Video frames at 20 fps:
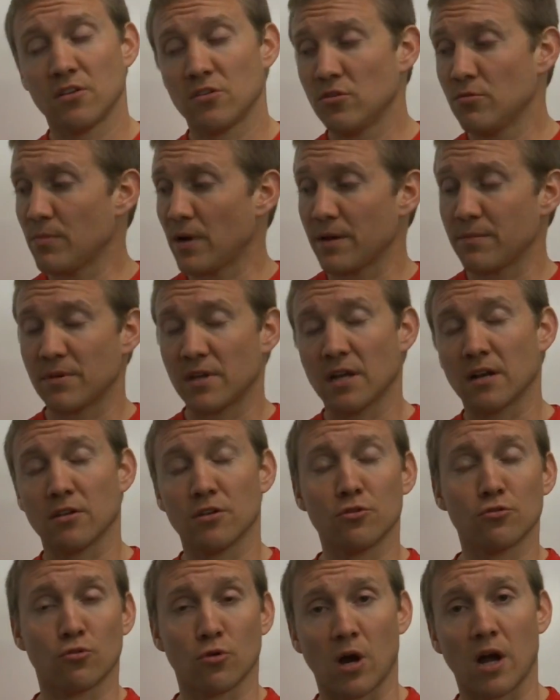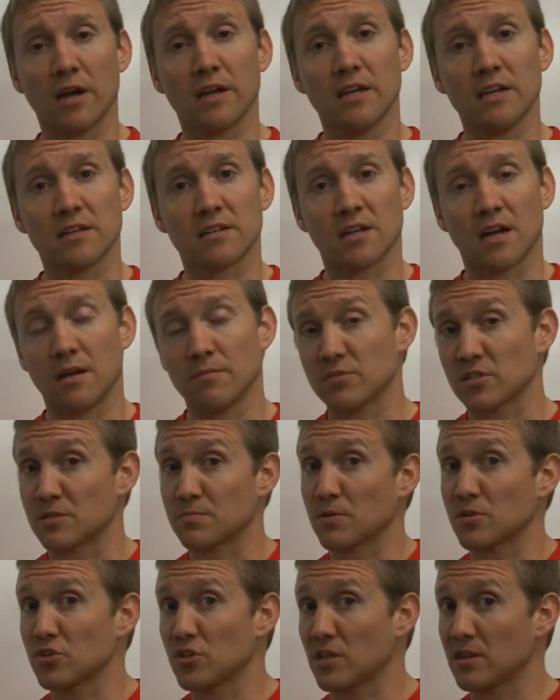You might get a little groggy at times,
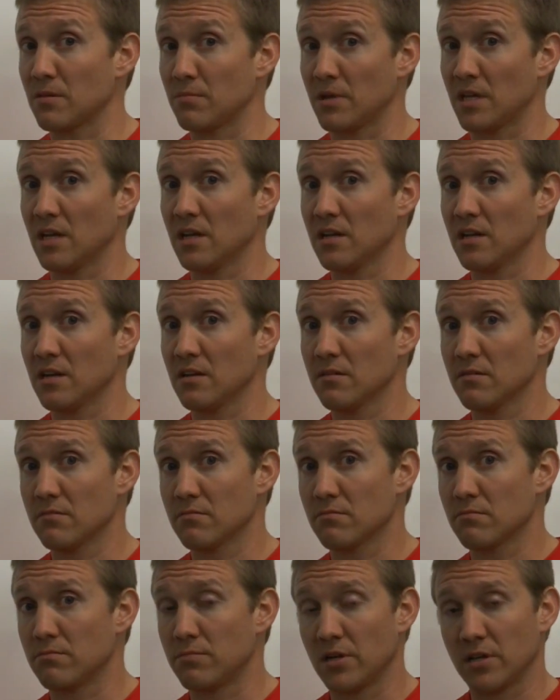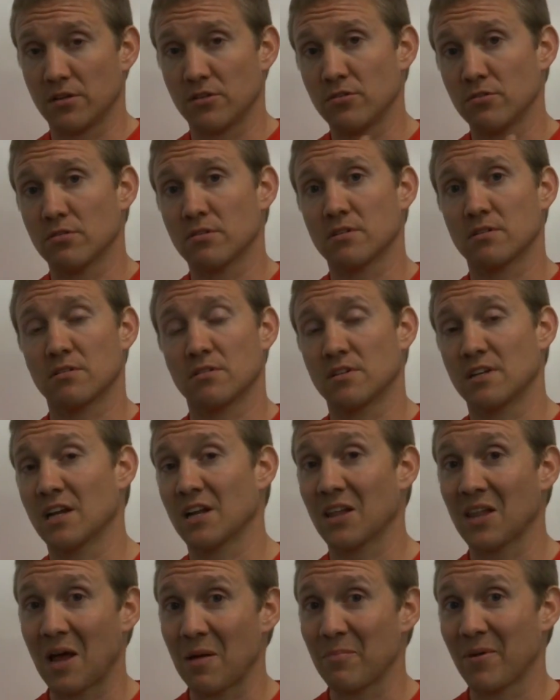especially at the beginning, but you'll
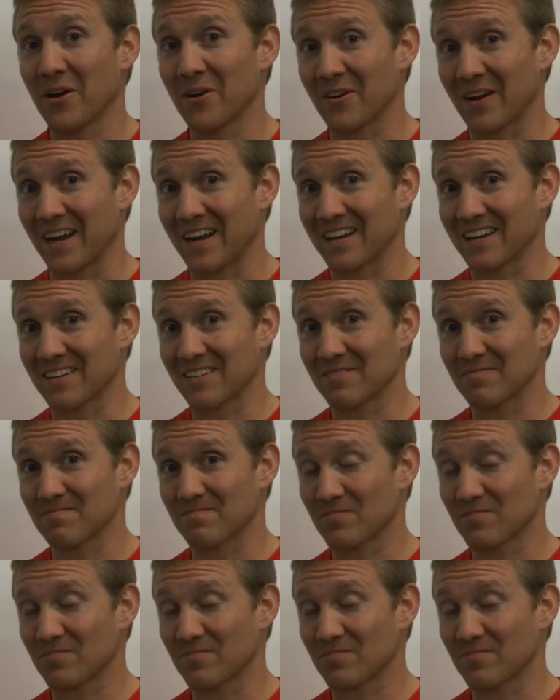get a lot better at it.